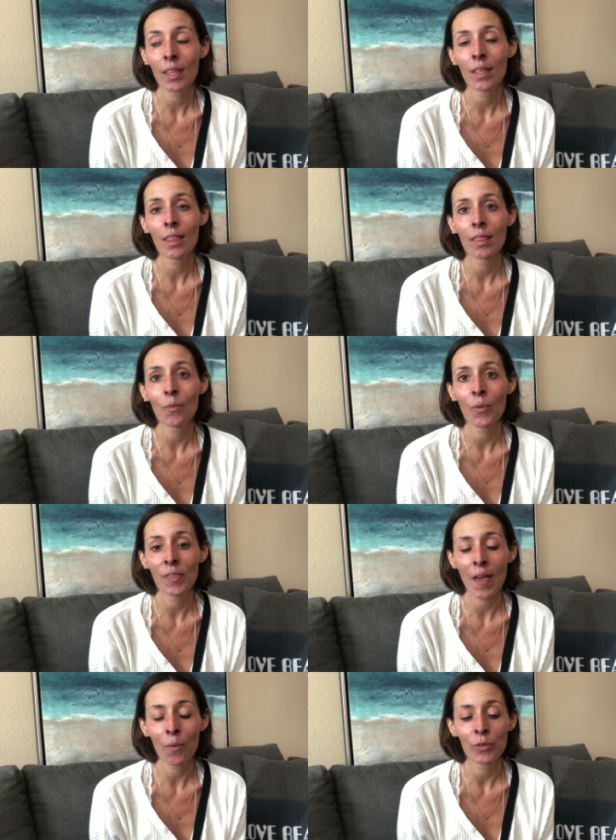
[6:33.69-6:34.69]
And then
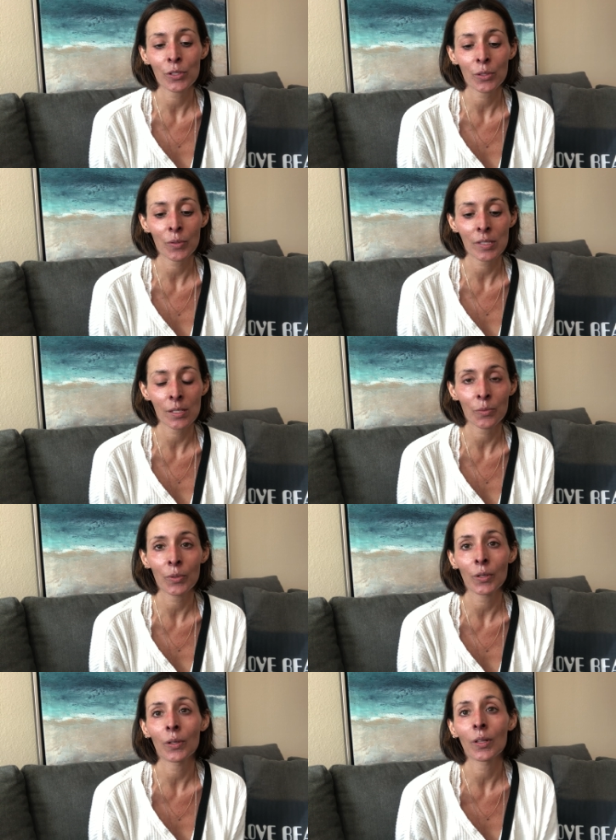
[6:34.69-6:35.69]
what that will do is it
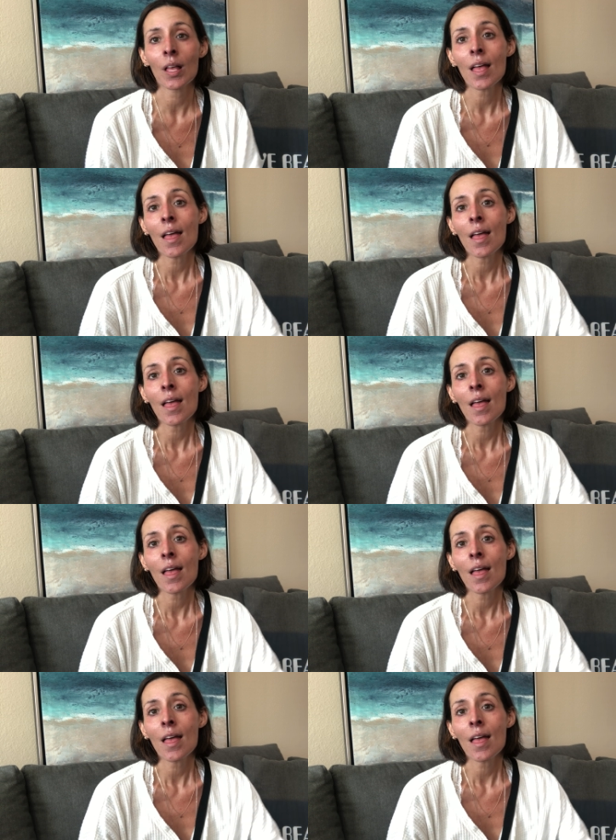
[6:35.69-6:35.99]
will